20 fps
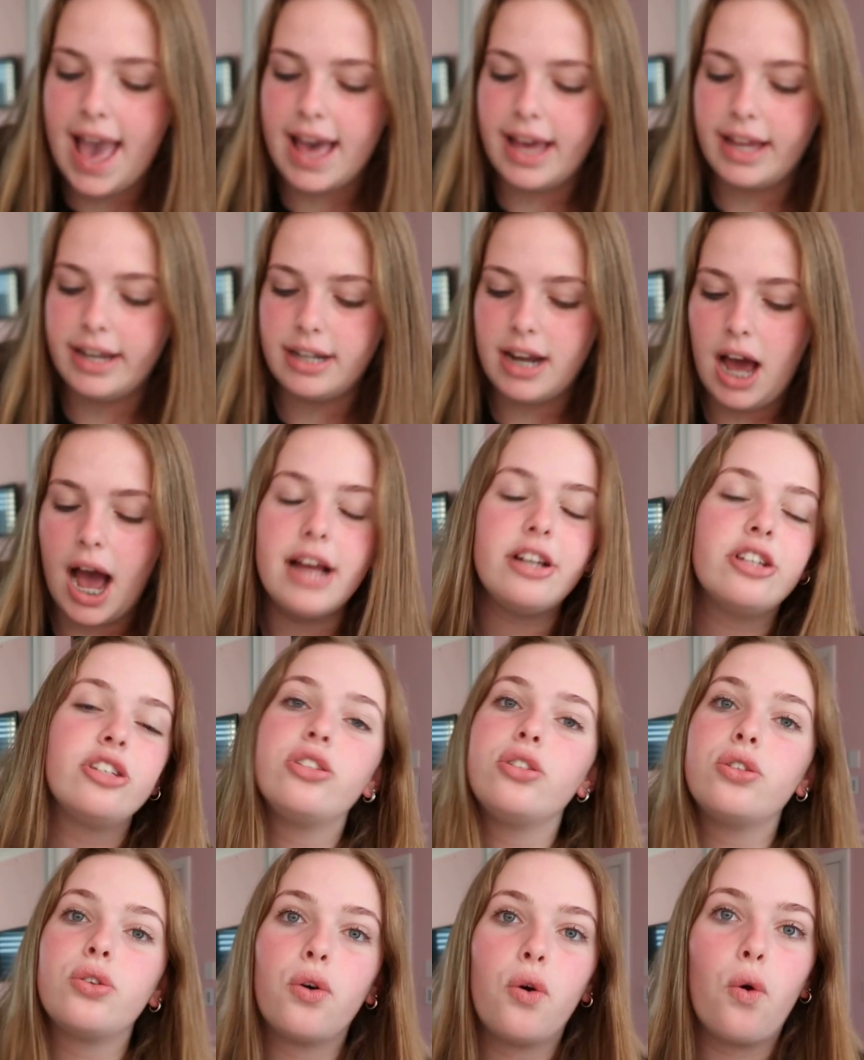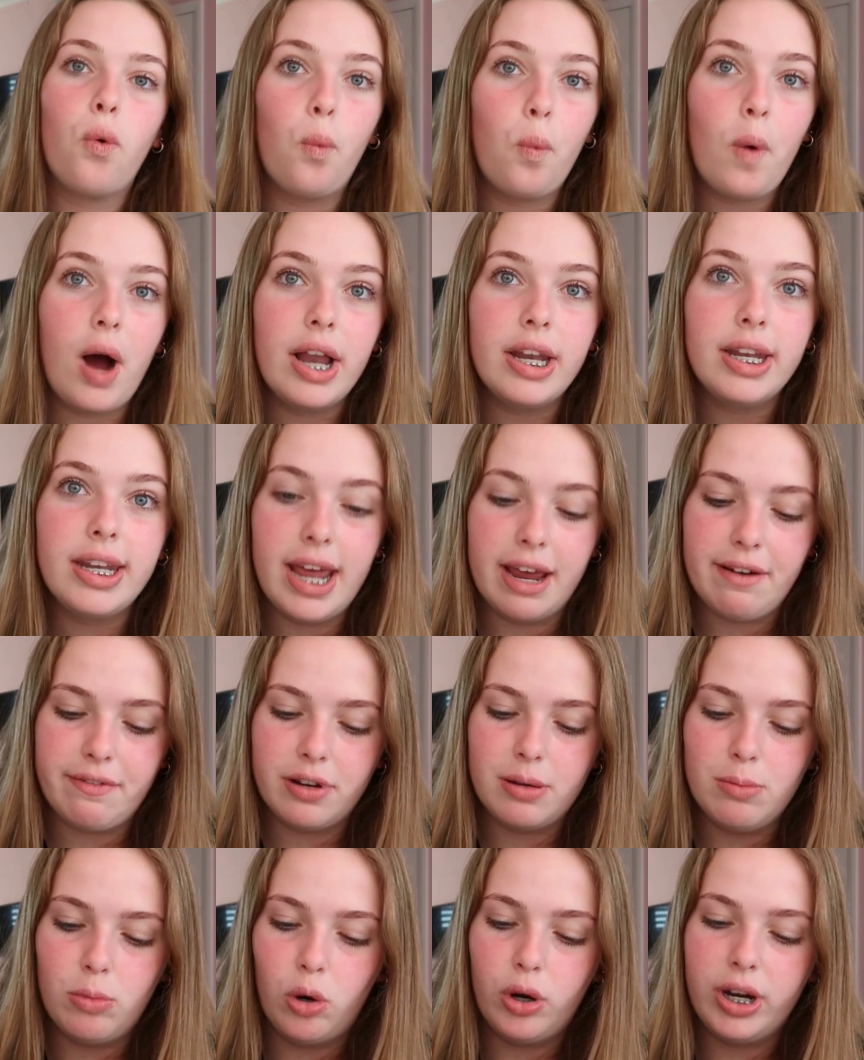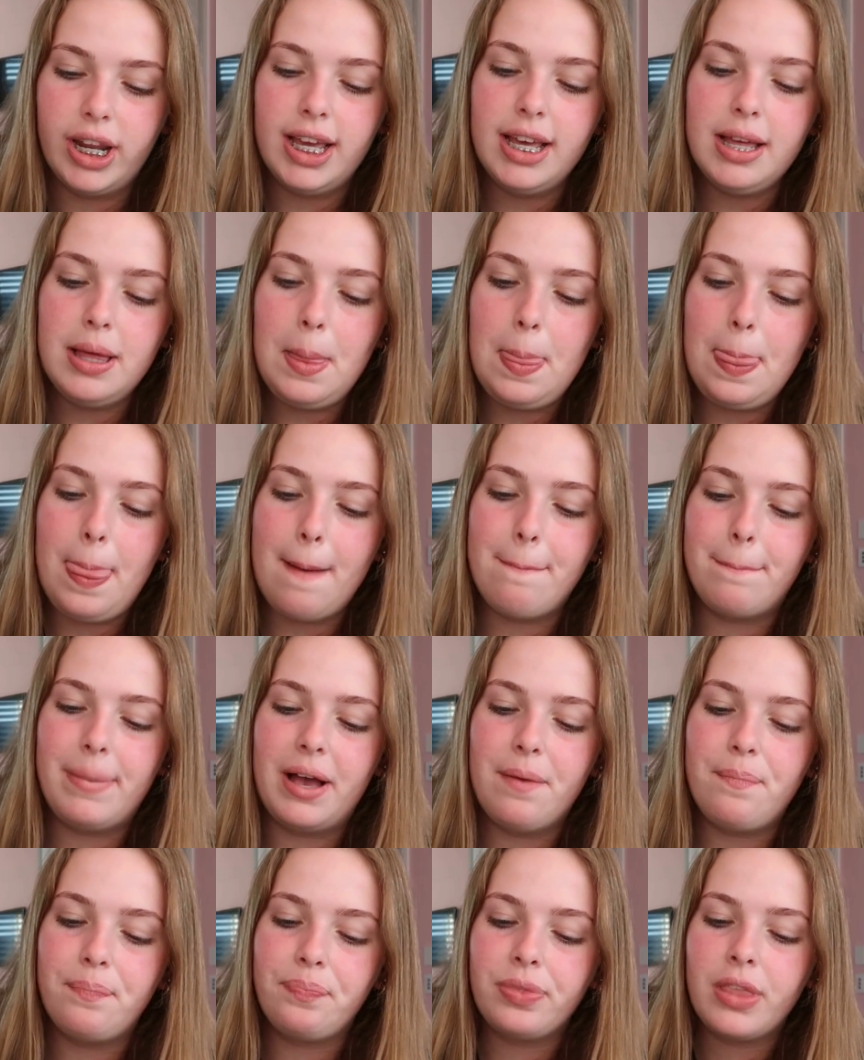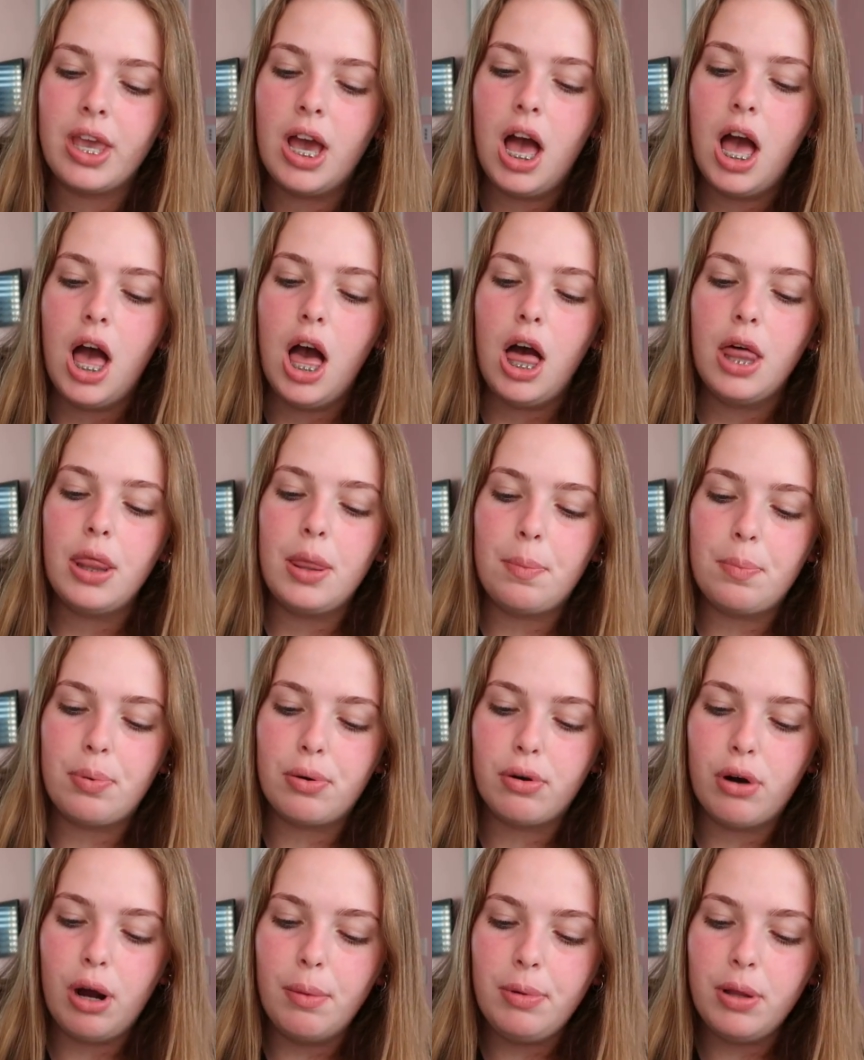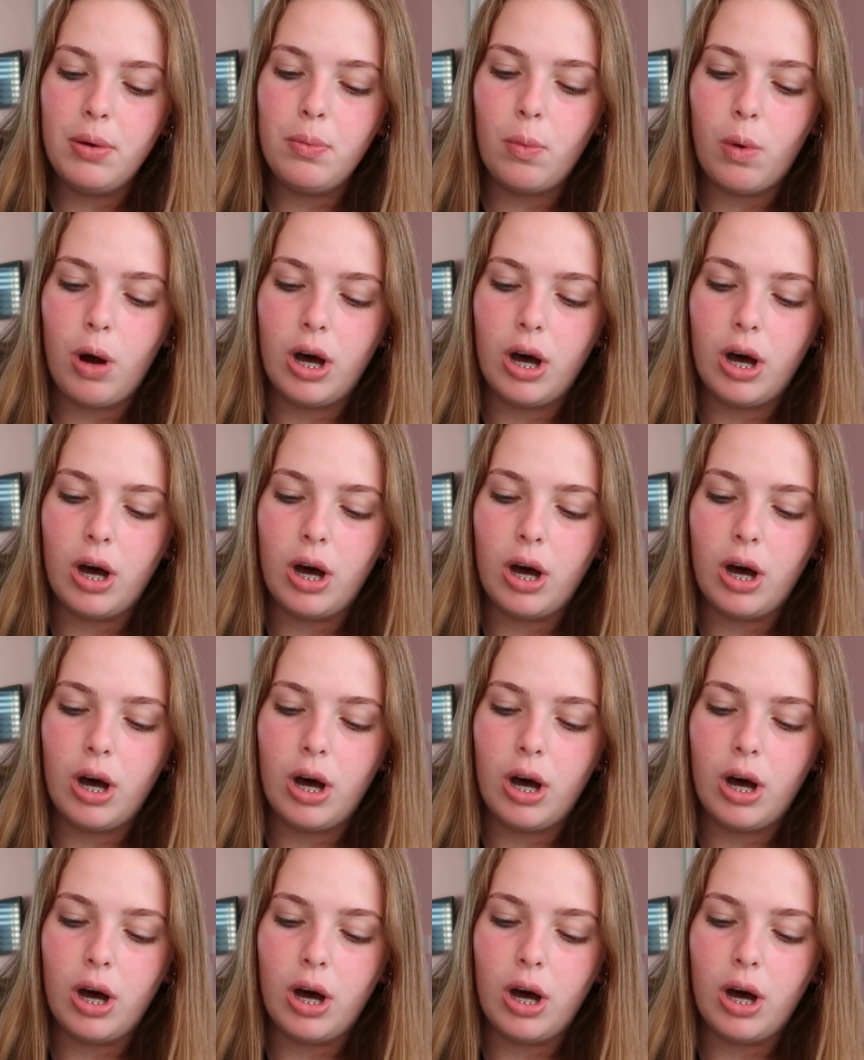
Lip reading: And I just took one every morning, but the problem